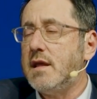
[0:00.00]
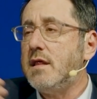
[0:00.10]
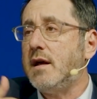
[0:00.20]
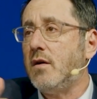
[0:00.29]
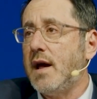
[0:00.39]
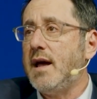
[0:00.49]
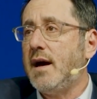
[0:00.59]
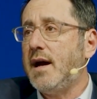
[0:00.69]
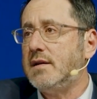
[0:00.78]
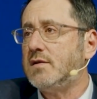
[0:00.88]
And there
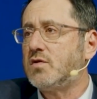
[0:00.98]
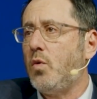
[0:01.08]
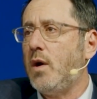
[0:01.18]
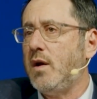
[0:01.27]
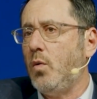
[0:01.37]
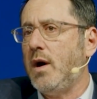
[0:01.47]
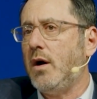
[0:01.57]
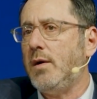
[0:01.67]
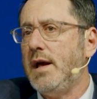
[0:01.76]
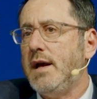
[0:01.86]
AI does quite
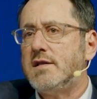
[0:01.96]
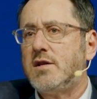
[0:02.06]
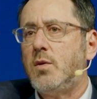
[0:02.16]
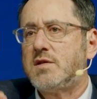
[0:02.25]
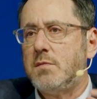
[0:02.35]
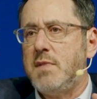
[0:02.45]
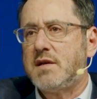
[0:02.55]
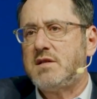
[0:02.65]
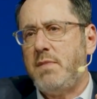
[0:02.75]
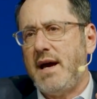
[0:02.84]
well. So it's a
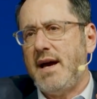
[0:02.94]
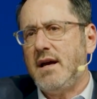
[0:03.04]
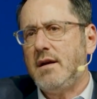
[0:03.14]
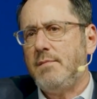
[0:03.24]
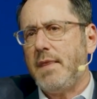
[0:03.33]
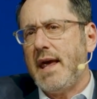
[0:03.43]
mixed bag.